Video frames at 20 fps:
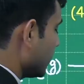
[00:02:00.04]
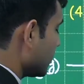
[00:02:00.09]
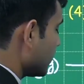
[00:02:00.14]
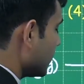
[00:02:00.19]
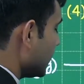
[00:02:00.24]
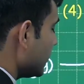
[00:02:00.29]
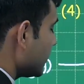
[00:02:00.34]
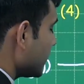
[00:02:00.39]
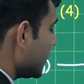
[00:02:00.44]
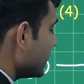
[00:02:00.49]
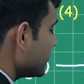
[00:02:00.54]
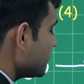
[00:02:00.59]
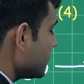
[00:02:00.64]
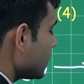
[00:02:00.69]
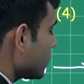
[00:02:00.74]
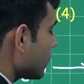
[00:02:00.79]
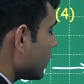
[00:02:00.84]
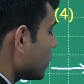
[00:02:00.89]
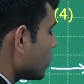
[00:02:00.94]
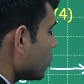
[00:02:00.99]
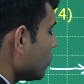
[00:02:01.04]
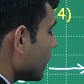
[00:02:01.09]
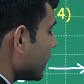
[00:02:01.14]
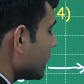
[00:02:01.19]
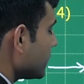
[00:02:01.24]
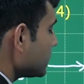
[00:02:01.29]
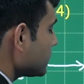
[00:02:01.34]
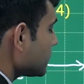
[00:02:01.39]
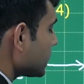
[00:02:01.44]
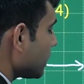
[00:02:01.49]
delta N g equal to
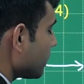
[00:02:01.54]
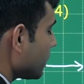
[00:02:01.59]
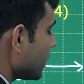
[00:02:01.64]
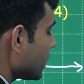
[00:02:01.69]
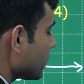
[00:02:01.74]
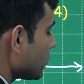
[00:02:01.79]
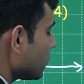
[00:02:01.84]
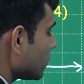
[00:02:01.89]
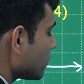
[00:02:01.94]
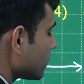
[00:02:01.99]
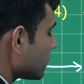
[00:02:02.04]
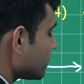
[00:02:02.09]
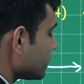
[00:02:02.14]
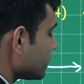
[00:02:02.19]
minus 3 by 2.